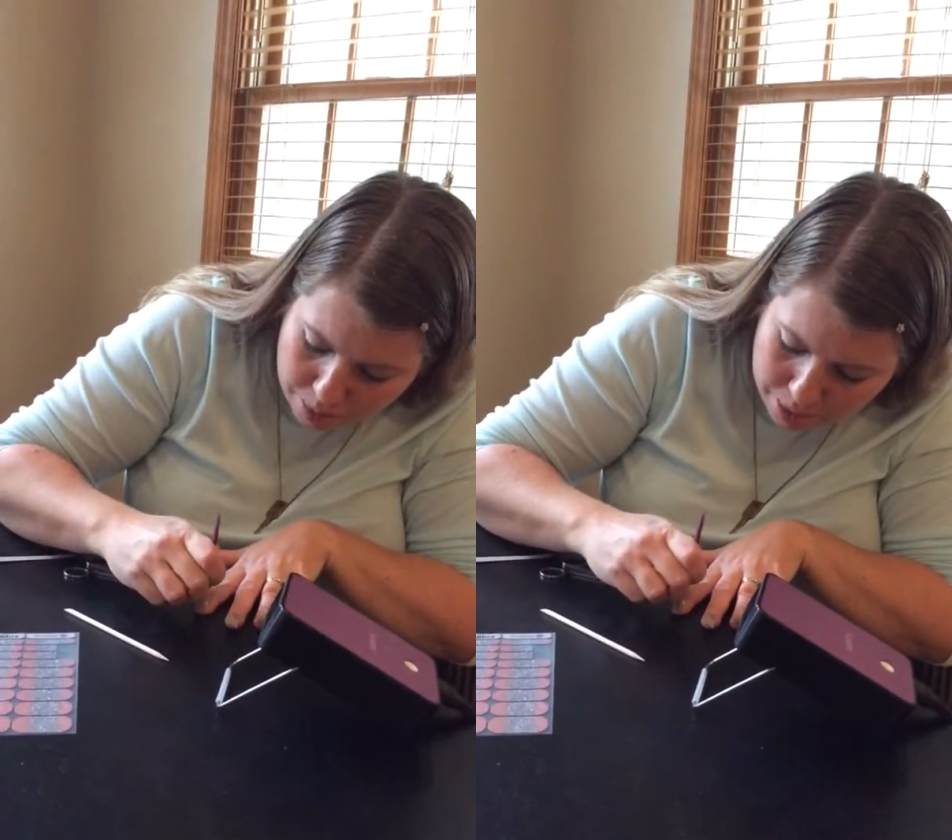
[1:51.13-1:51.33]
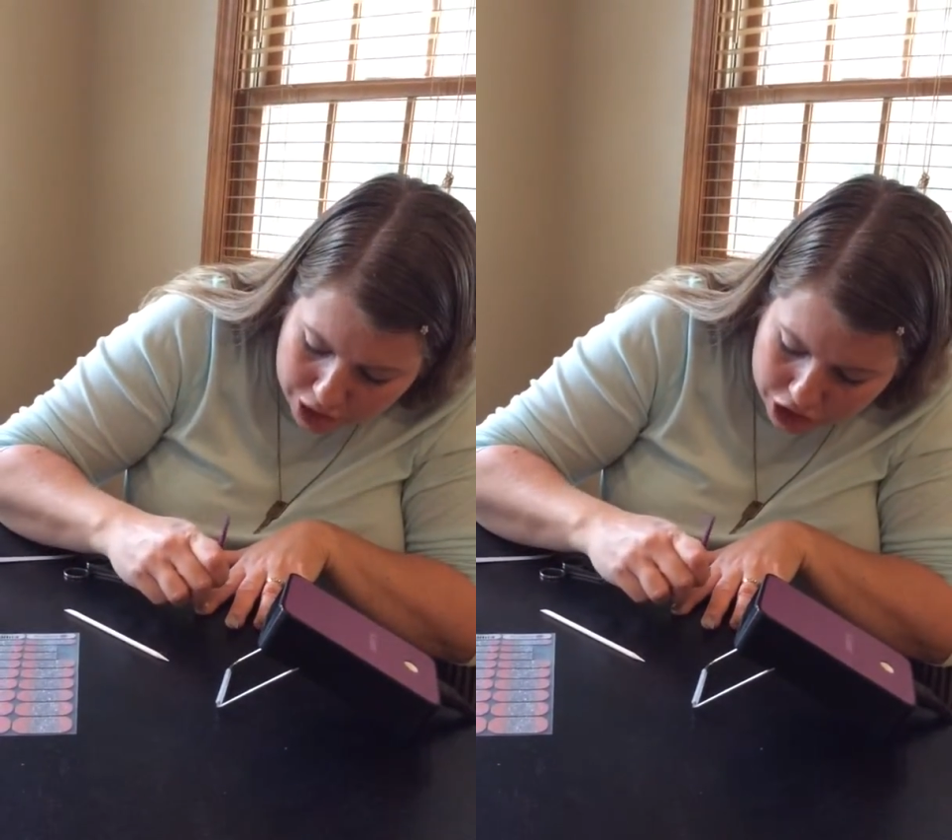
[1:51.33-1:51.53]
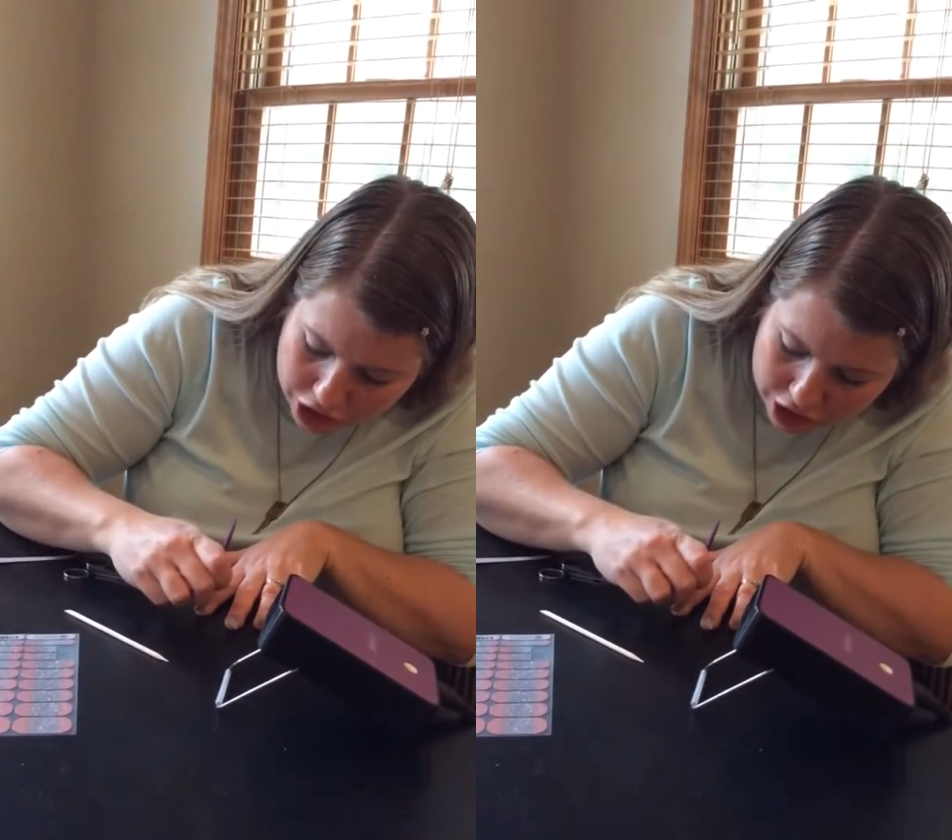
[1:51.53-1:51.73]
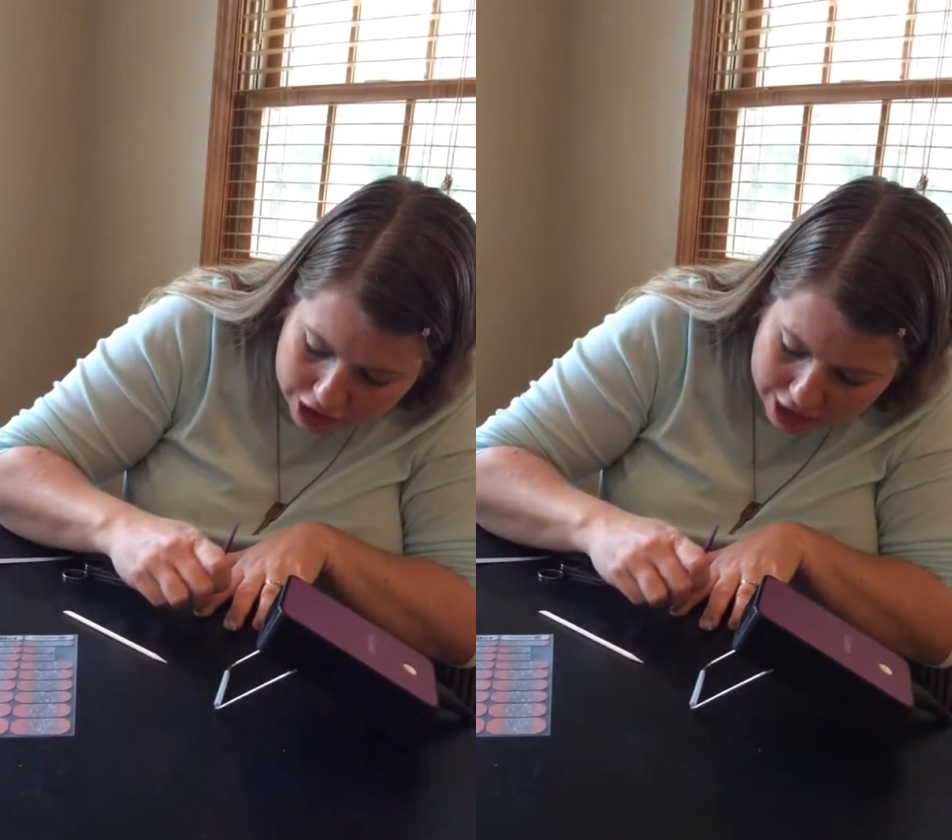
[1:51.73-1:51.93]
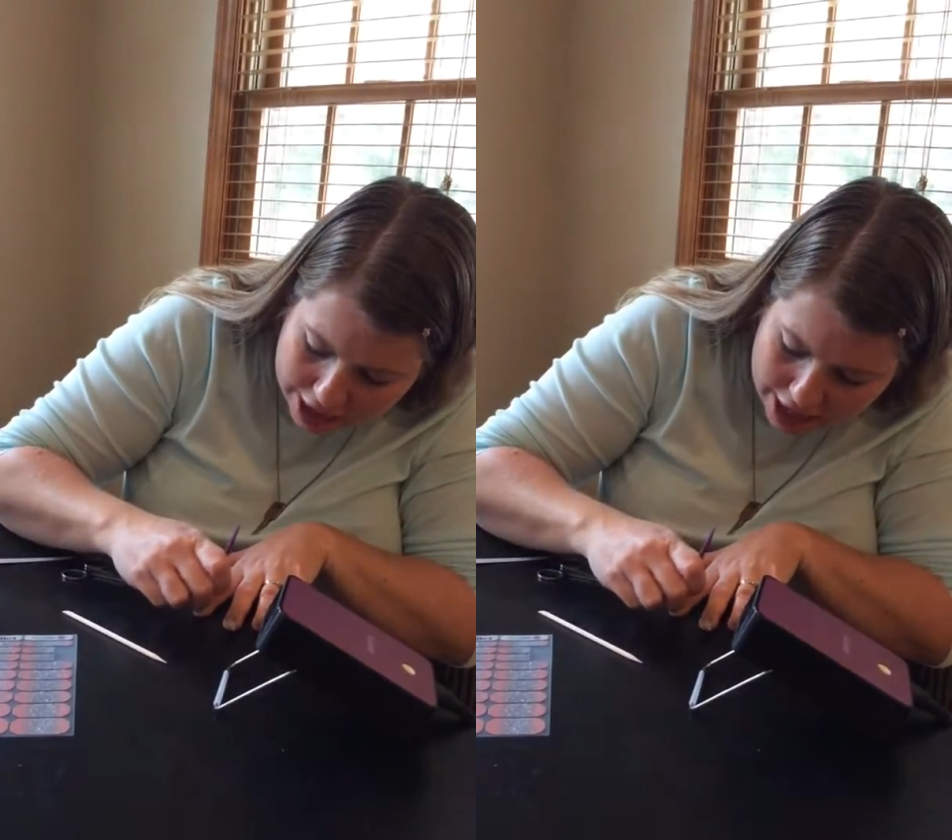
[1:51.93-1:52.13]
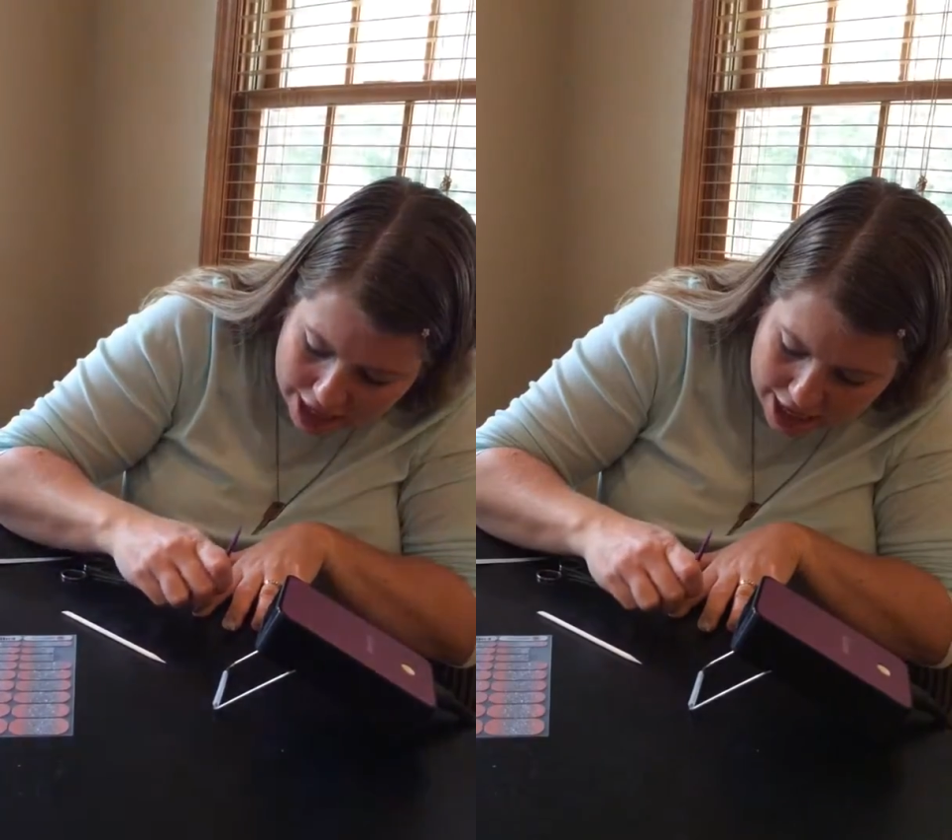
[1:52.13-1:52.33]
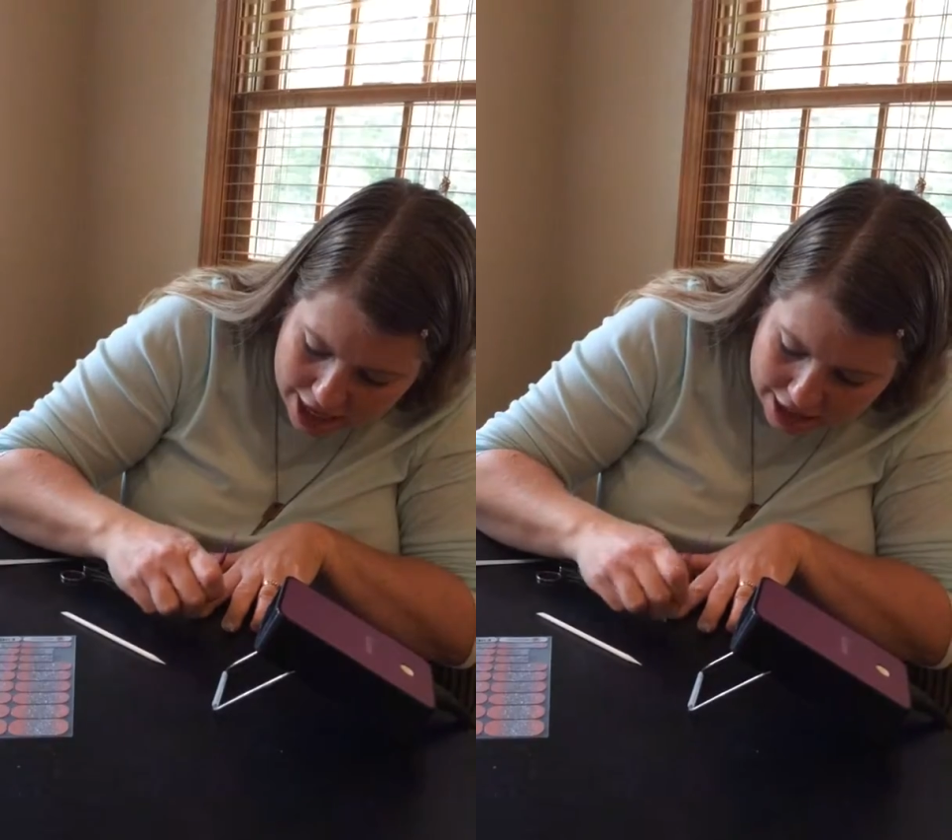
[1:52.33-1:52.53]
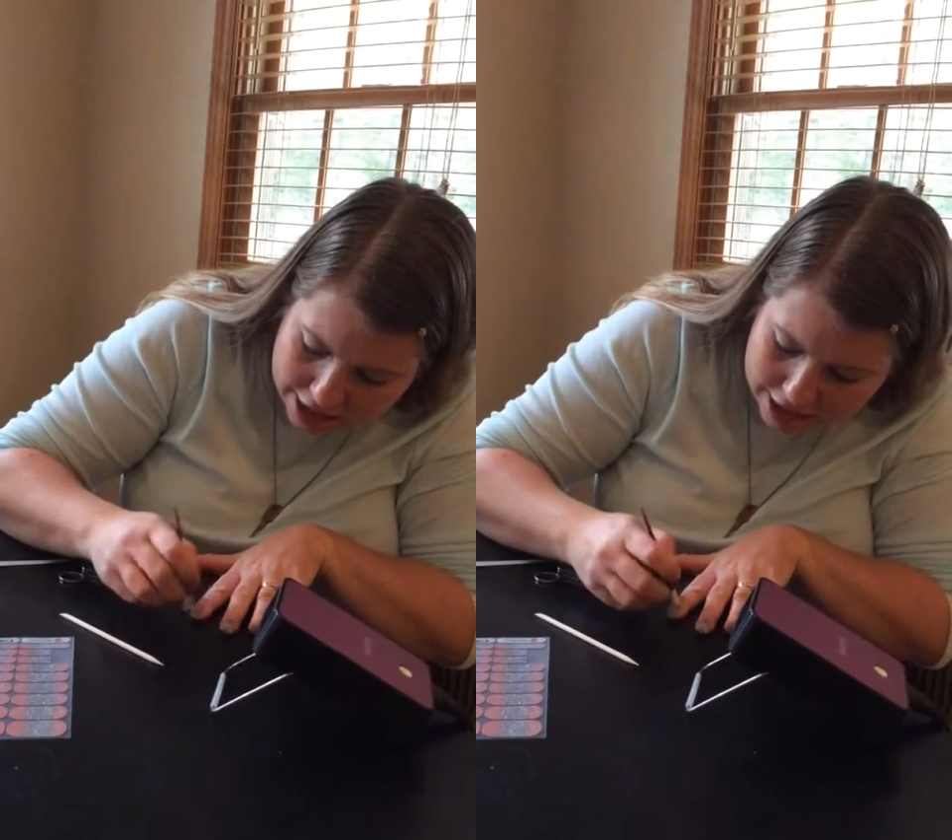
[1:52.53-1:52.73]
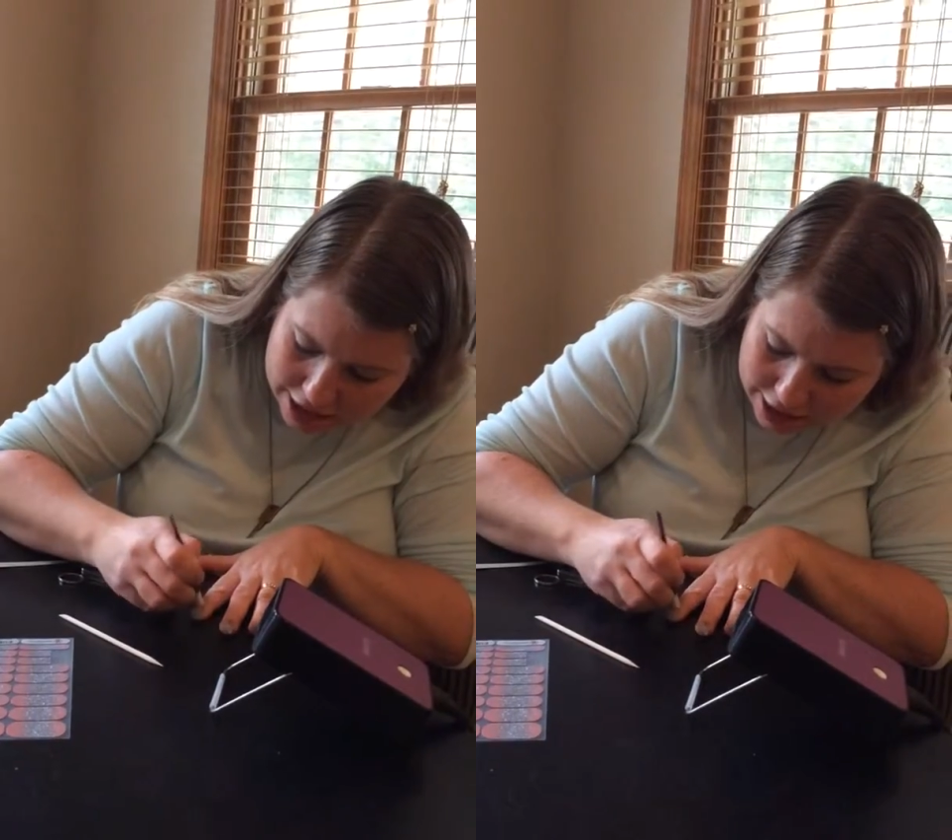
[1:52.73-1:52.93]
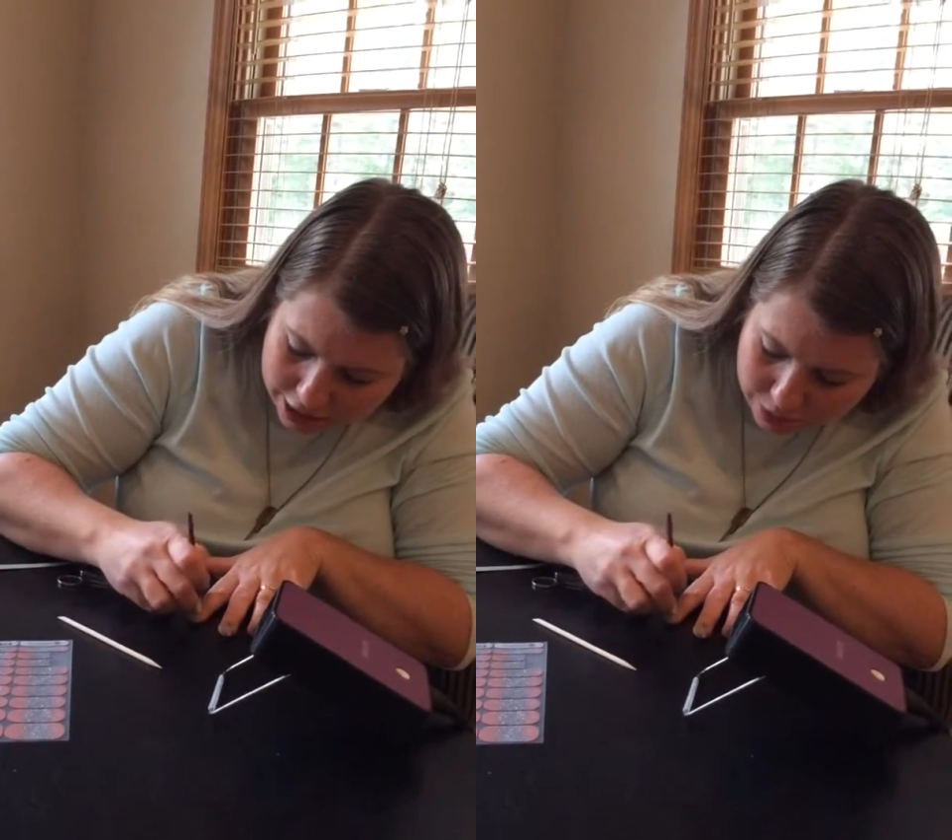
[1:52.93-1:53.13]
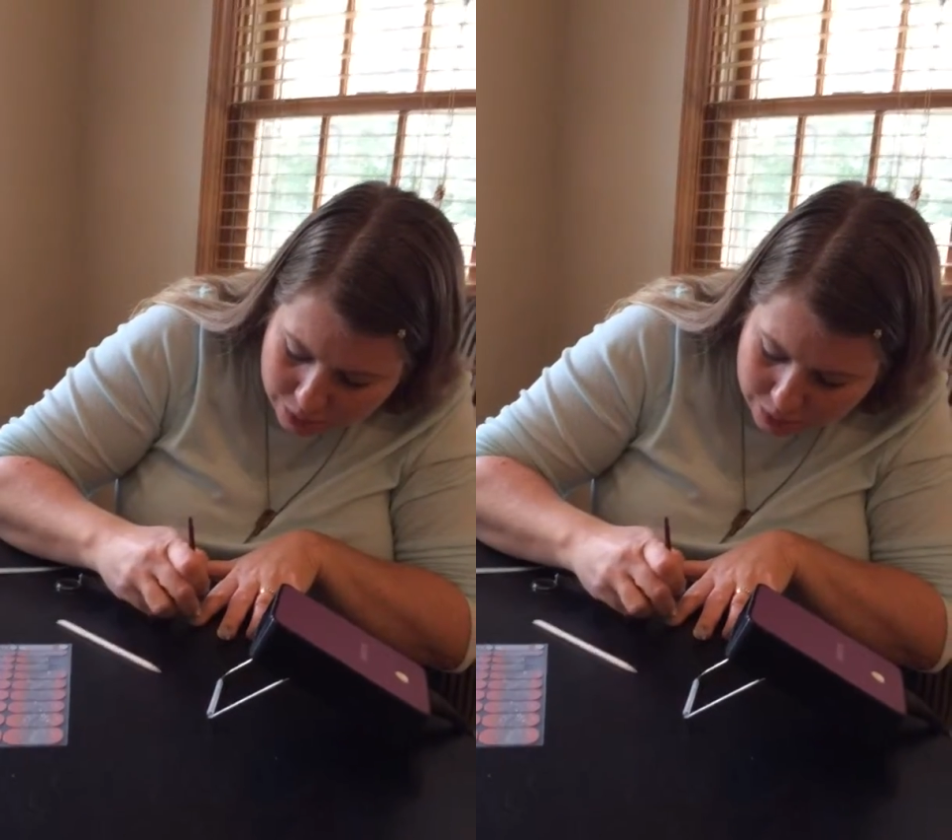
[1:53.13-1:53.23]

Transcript: pusher just to get it nice and sealed